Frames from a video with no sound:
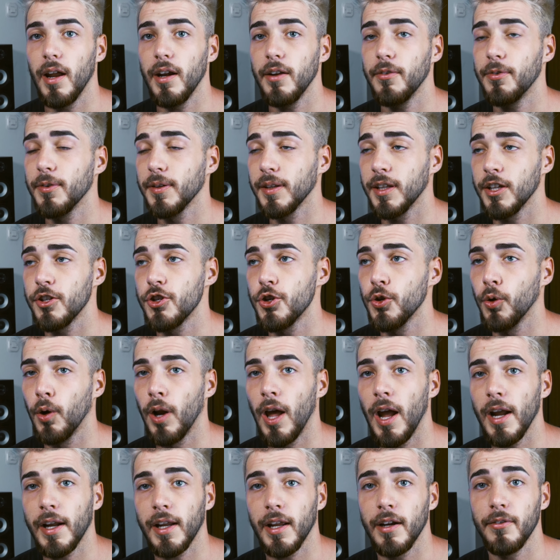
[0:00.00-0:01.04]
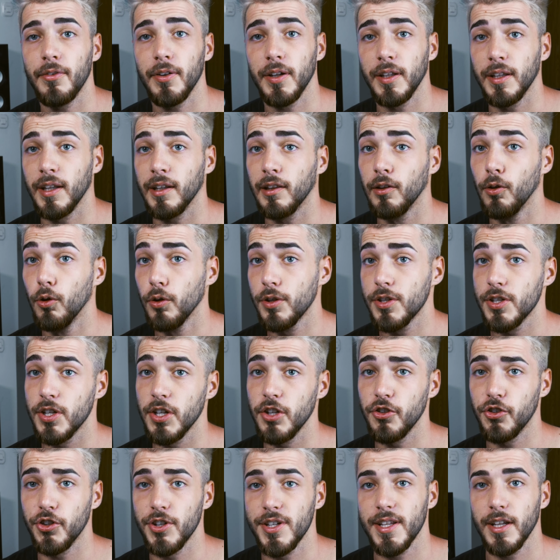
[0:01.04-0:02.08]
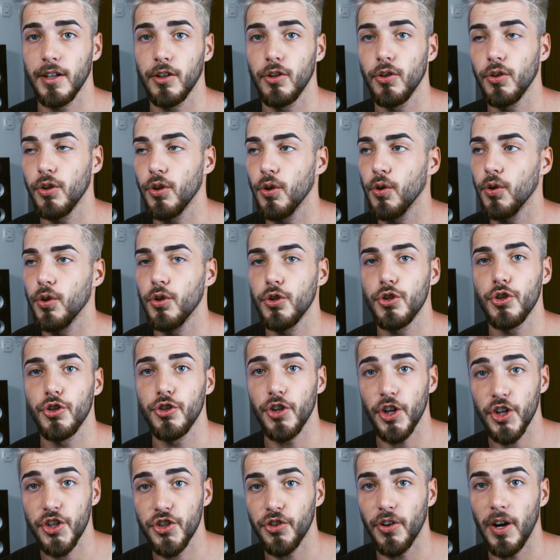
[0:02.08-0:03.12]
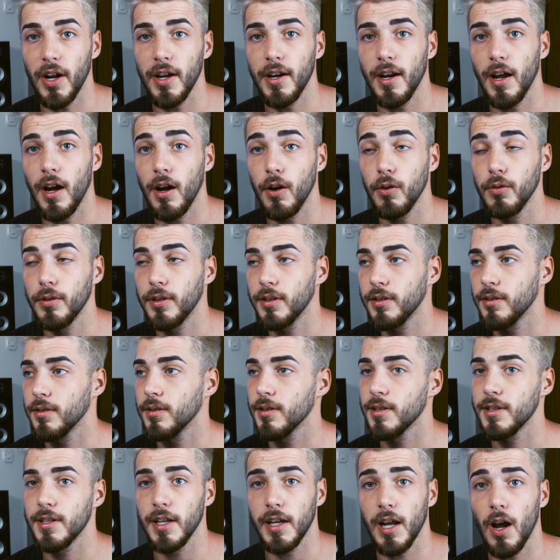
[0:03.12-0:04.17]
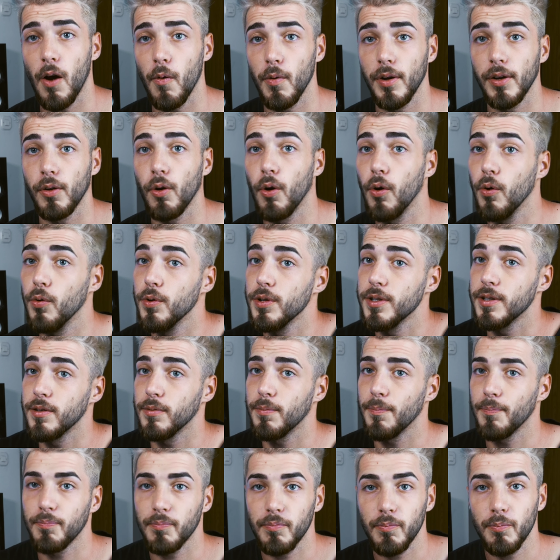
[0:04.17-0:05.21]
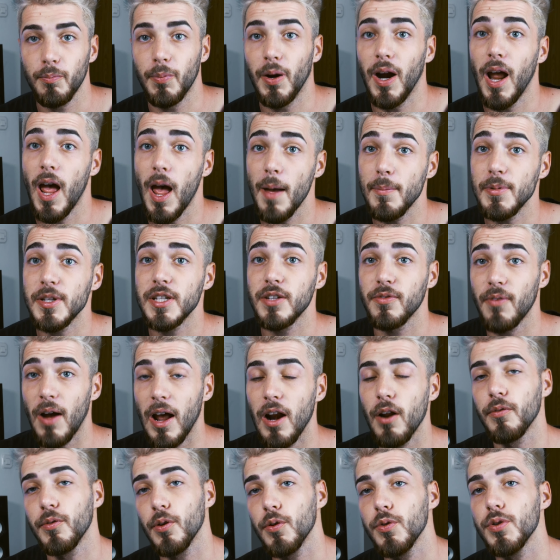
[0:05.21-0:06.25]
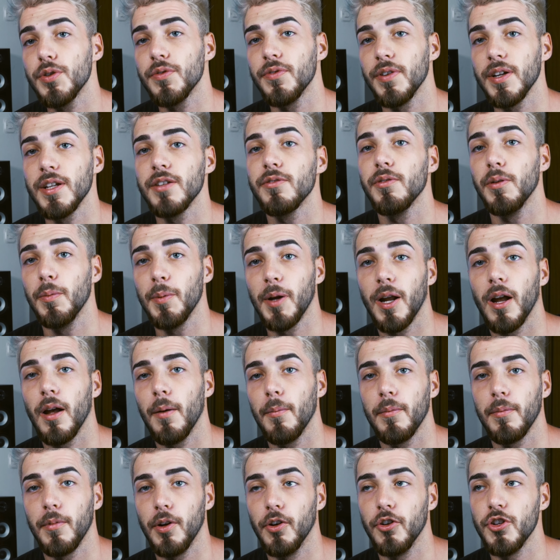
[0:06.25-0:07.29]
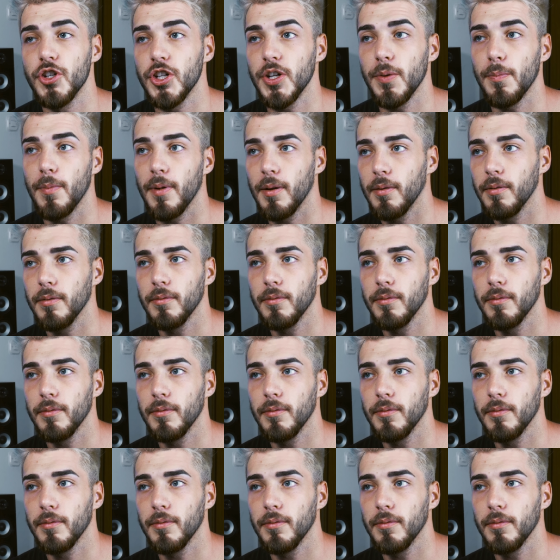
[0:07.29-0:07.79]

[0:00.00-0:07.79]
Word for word: Anything that you like, anything that looks interesting to you, you should just try it out, see how it goes. Perhaps one of those things will become your dream.